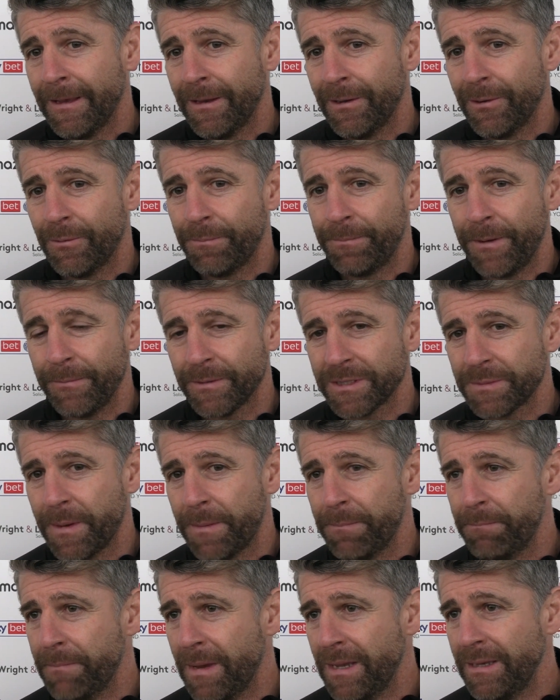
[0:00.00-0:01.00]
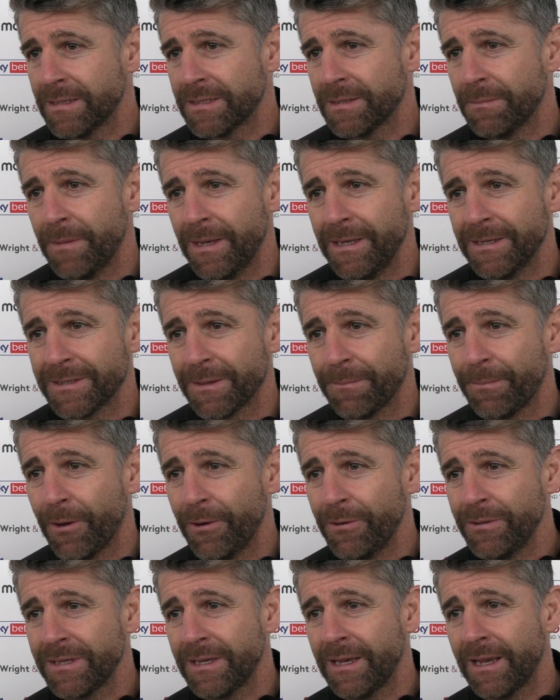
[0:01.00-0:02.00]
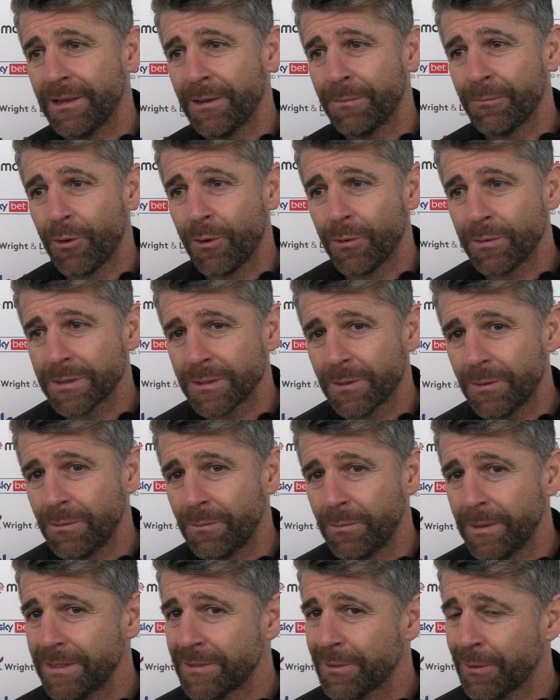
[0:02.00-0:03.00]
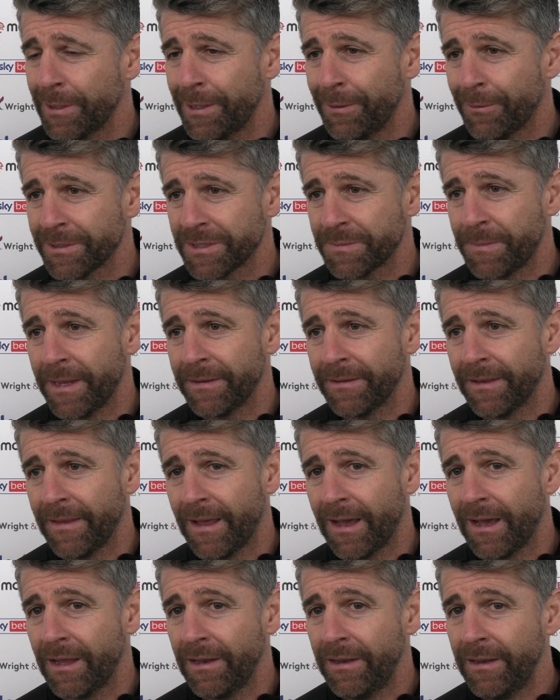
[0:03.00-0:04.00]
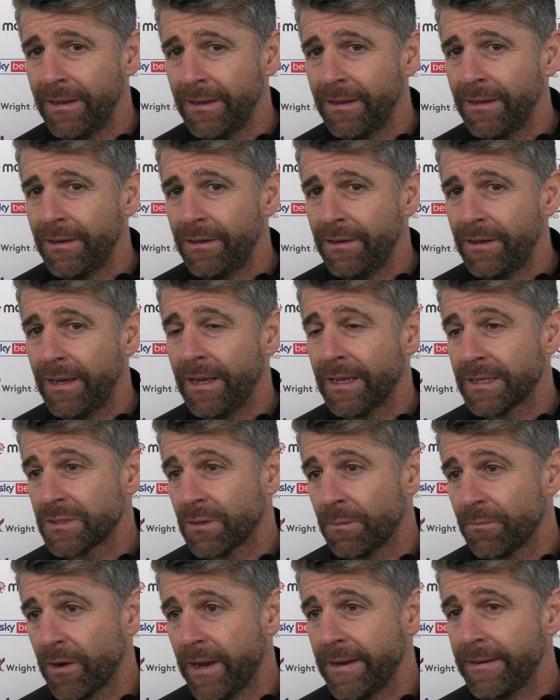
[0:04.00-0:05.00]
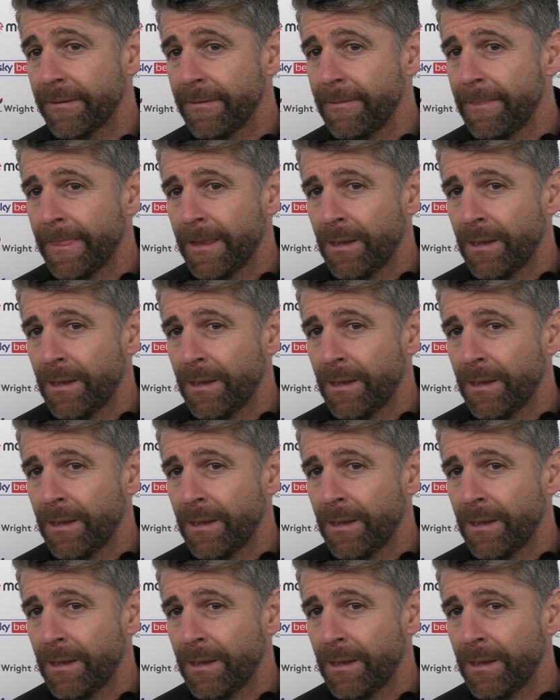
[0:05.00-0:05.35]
You know, people spend millions and millions of pounds and get them wrong, so we certainly aren't spending that, and you get some right.